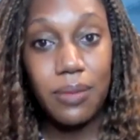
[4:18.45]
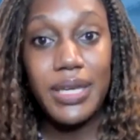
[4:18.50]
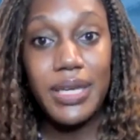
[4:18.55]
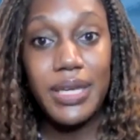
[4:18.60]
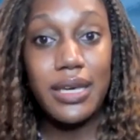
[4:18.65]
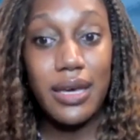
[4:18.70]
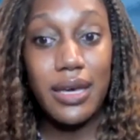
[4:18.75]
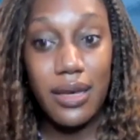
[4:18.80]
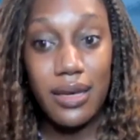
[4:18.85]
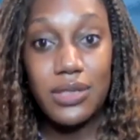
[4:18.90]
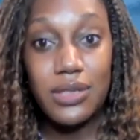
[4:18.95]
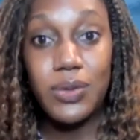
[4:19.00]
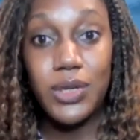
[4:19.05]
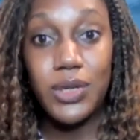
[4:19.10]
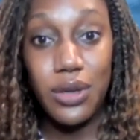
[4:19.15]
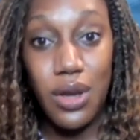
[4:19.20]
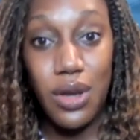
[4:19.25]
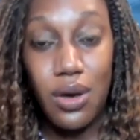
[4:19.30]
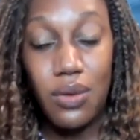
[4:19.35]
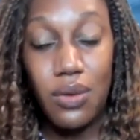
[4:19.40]
because
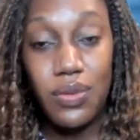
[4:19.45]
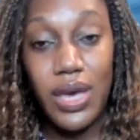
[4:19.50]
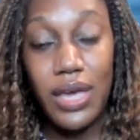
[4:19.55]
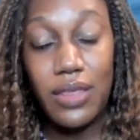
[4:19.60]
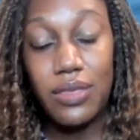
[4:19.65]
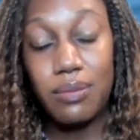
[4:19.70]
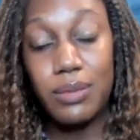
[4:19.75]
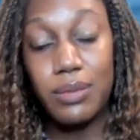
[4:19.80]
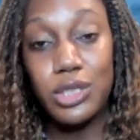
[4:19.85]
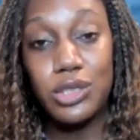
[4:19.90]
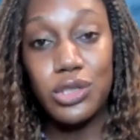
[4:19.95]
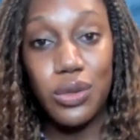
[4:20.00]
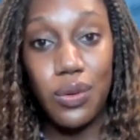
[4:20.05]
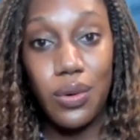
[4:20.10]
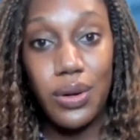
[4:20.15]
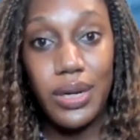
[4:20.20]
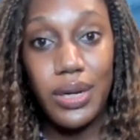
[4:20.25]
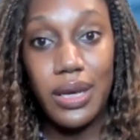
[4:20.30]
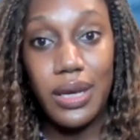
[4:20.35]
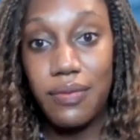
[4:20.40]
we know that the
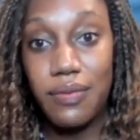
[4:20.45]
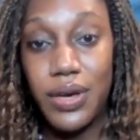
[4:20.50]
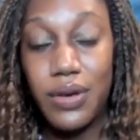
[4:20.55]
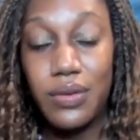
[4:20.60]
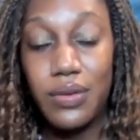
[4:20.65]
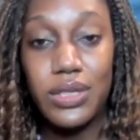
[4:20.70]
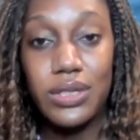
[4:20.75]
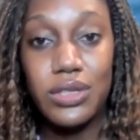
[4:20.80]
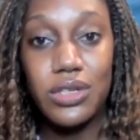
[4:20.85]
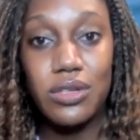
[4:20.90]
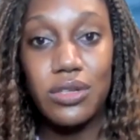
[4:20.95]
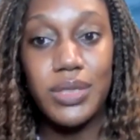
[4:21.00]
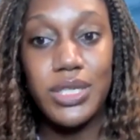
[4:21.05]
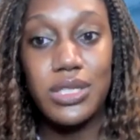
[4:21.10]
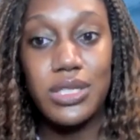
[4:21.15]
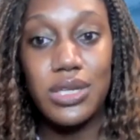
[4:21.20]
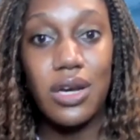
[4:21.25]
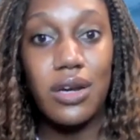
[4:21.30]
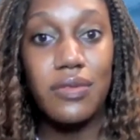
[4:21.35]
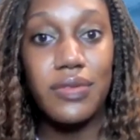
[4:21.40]
majority of health and human
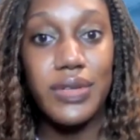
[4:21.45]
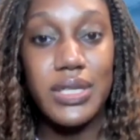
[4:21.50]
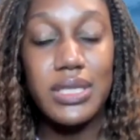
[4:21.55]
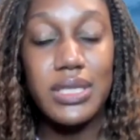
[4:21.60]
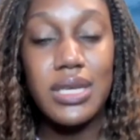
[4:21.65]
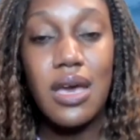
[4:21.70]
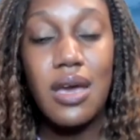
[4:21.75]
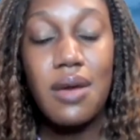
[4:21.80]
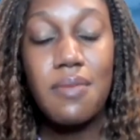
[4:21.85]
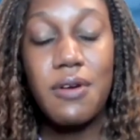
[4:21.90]
service